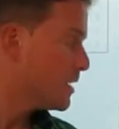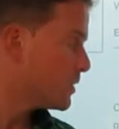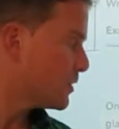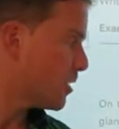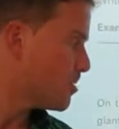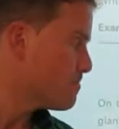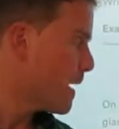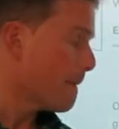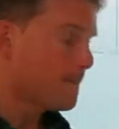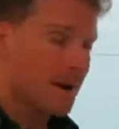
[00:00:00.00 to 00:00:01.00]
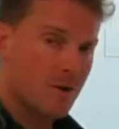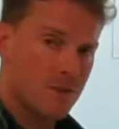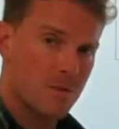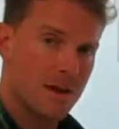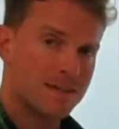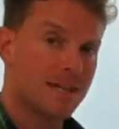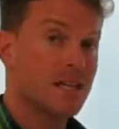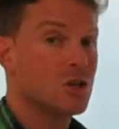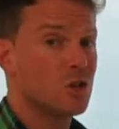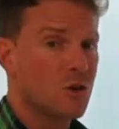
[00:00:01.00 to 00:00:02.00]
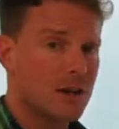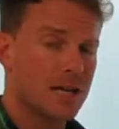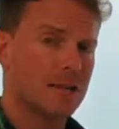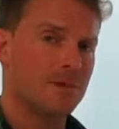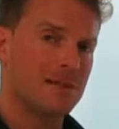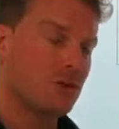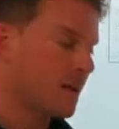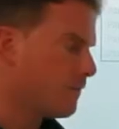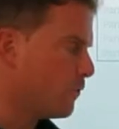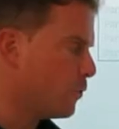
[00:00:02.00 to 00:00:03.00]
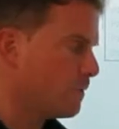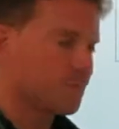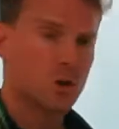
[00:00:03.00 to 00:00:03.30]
So, bear in mind that you're not going to be looking for